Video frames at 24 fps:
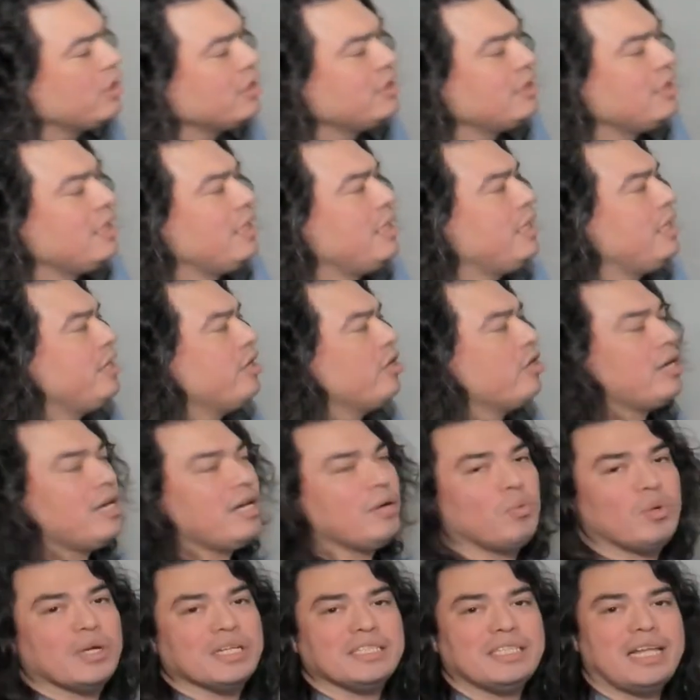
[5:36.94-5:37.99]
see here
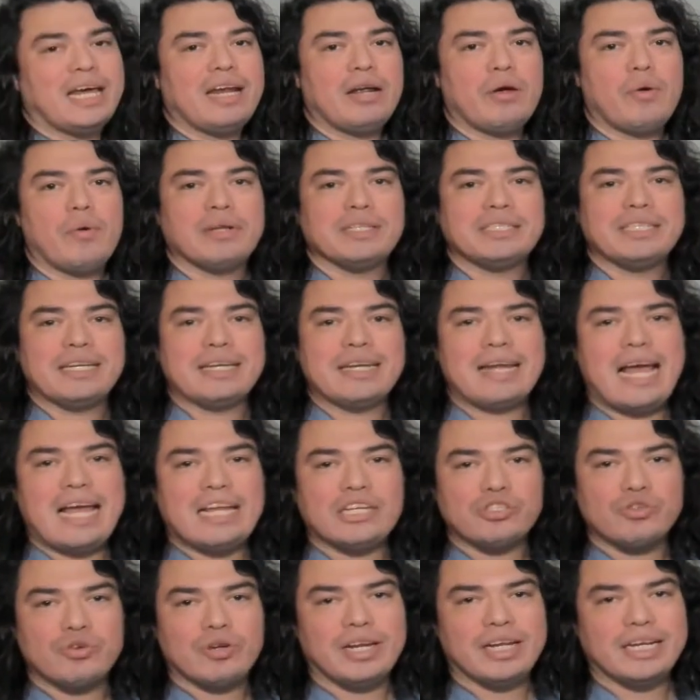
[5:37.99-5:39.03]
was that it was a
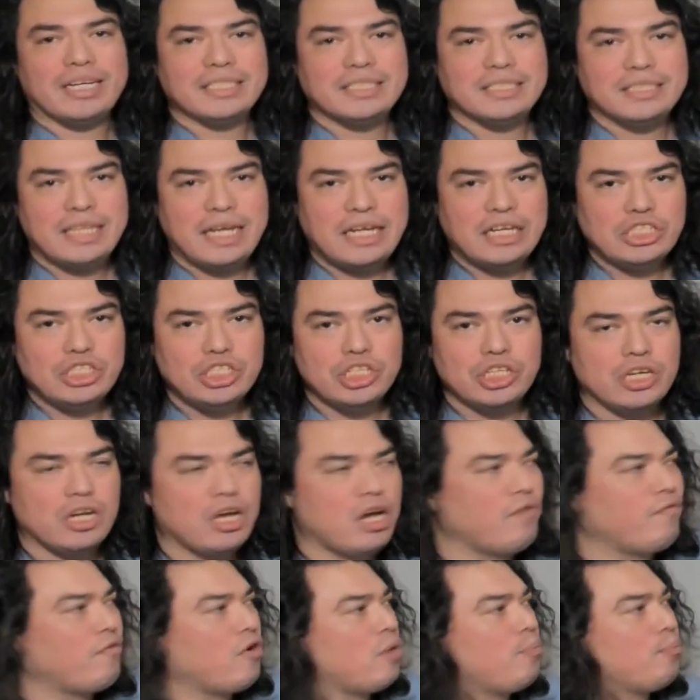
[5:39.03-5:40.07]
natural extension
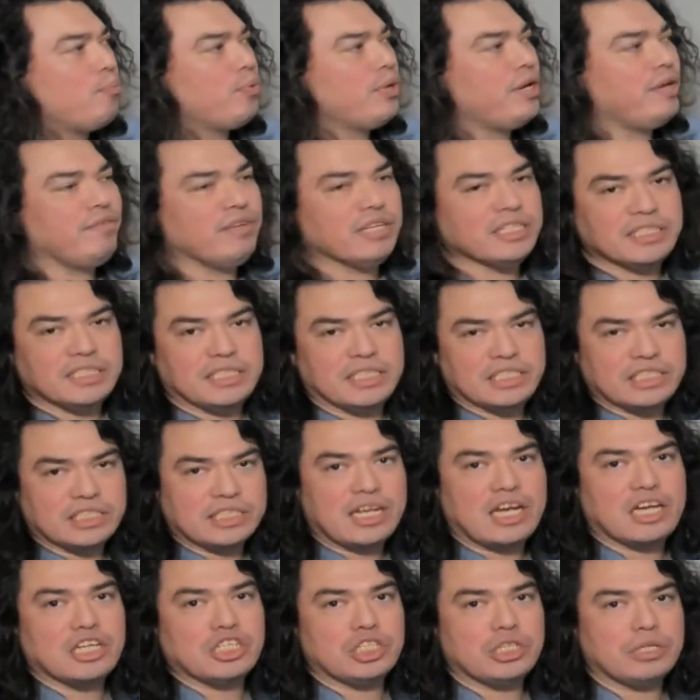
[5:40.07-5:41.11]
of our previous
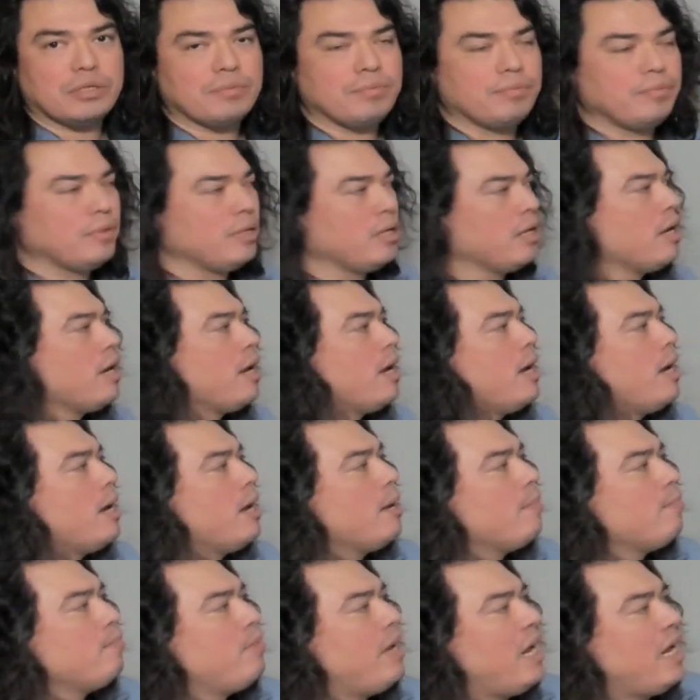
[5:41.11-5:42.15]
discussion.
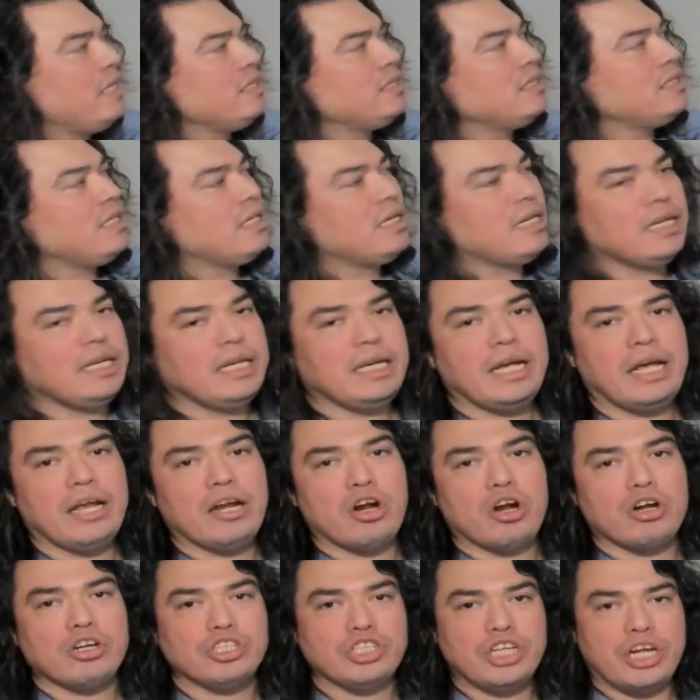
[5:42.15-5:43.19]
Basically, in
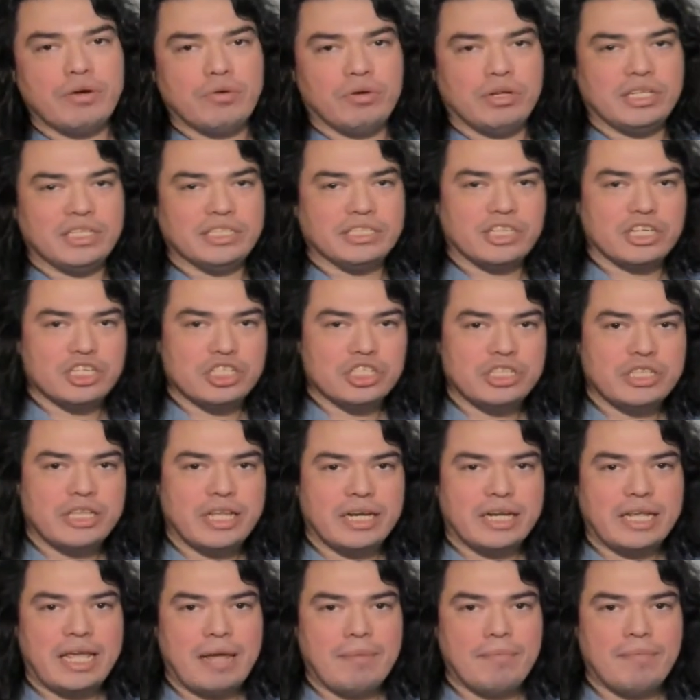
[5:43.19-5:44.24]
our general discussion
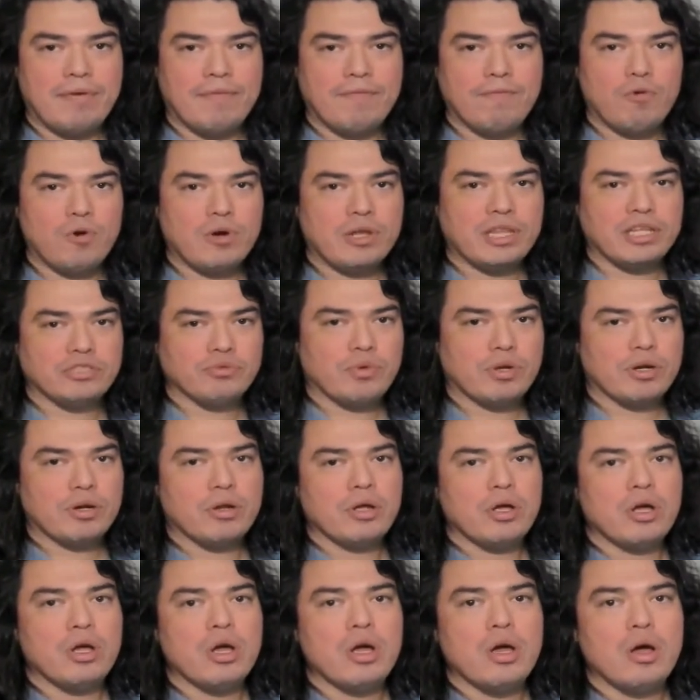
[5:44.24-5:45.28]
that came before this one,
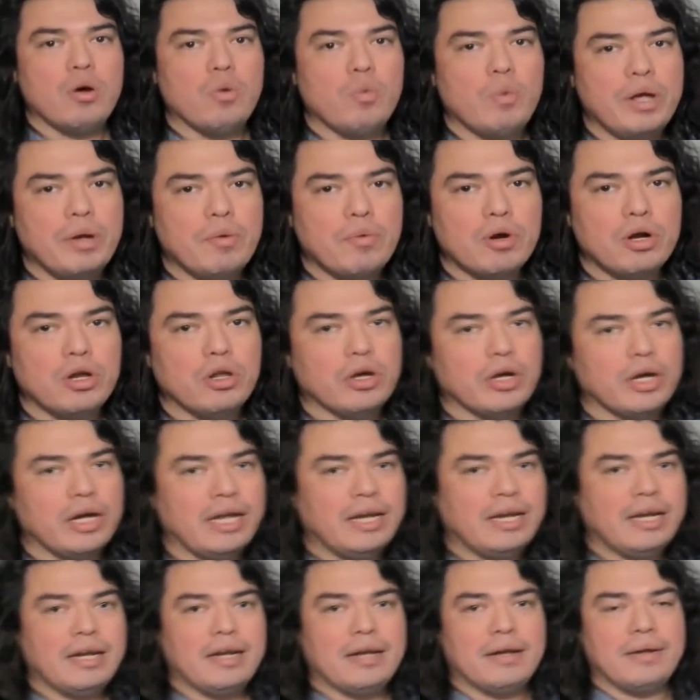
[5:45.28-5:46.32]
we were
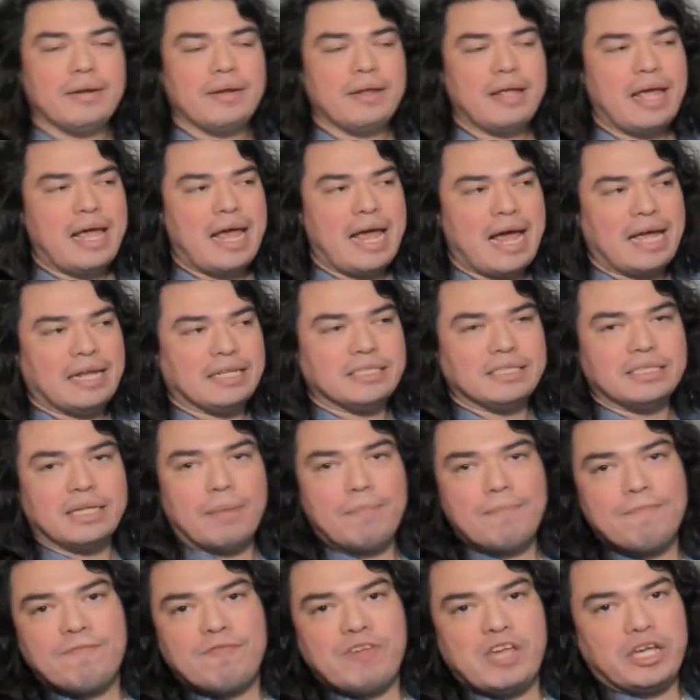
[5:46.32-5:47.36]
looking at
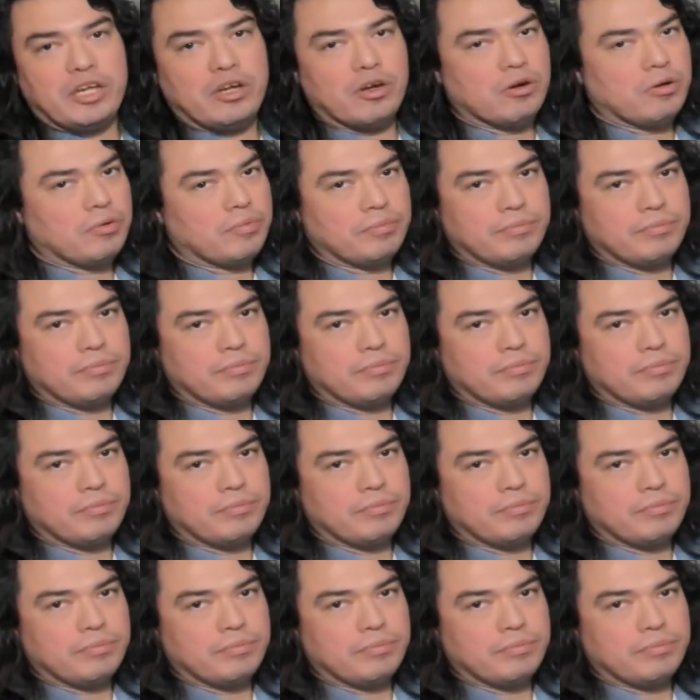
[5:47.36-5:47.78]
some figure.